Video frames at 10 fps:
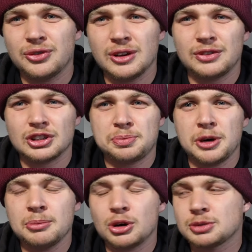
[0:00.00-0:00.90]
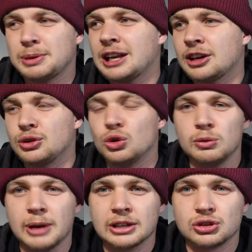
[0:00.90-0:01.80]
if the Springboks play
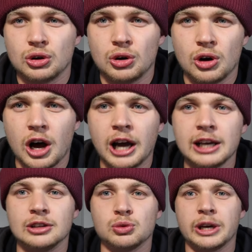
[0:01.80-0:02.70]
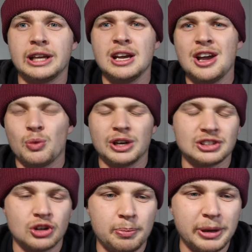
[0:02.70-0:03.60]
like the All Blacks or Ireland, where
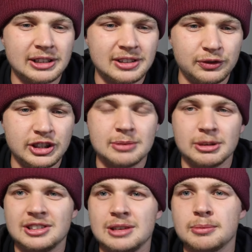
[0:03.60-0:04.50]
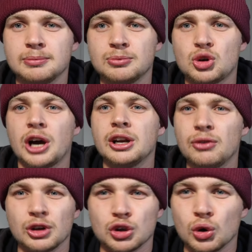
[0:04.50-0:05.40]
when it's a competitive team, a team
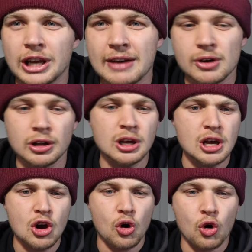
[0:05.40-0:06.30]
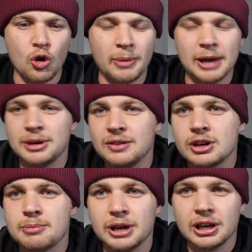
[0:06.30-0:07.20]
kind of on your level or
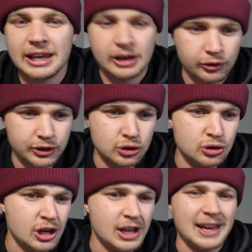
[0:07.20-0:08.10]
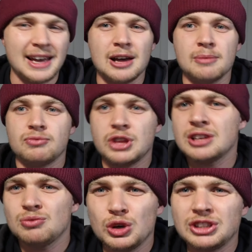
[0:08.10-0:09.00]
maybe even a bit ahead of you,
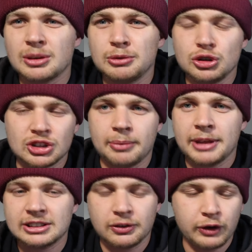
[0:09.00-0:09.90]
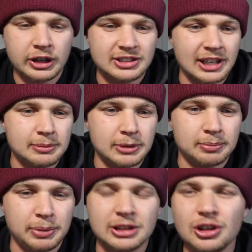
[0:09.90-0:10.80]
then win some, lose some, that's a fair
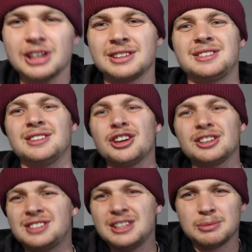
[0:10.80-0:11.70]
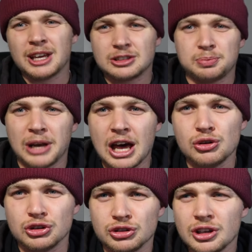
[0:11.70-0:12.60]
statement. But not a team that's
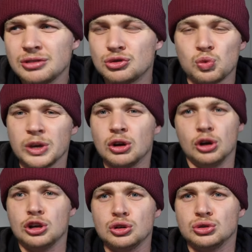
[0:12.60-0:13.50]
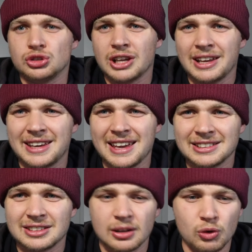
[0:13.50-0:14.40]
below you. Don't win or lose
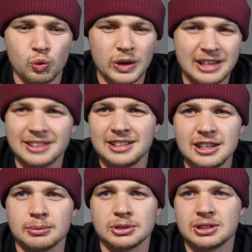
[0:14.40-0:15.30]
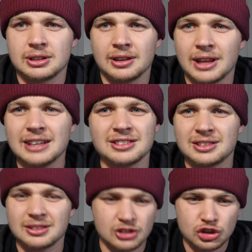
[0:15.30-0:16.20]
against weaker teams.
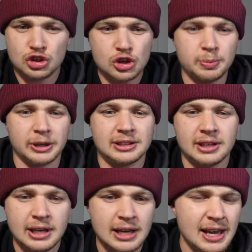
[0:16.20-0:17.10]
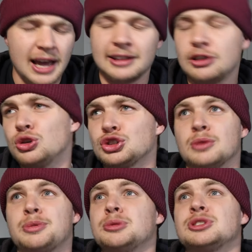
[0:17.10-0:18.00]
That's stupid. And then
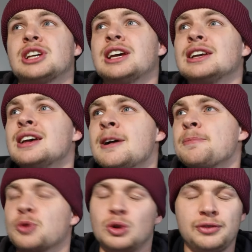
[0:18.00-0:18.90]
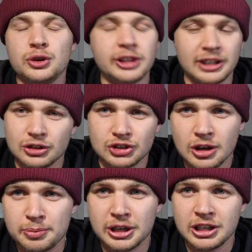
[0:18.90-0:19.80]
also people saying, well, if you think
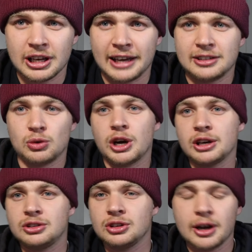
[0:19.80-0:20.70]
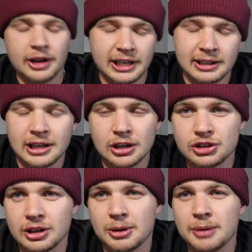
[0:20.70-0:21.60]
you're so opinionated, why don't you go ahead
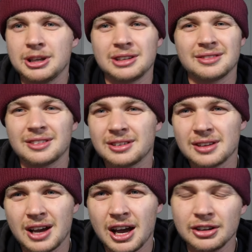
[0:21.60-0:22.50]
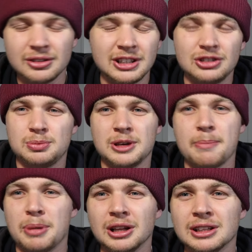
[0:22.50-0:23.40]
and coach them? I mean, I don't need
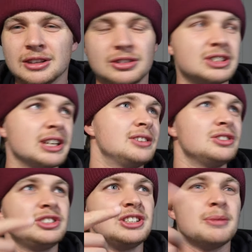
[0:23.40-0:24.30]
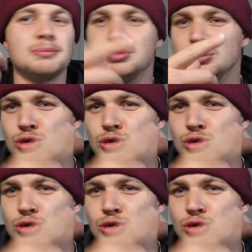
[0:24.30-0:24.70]
to be a builder to see a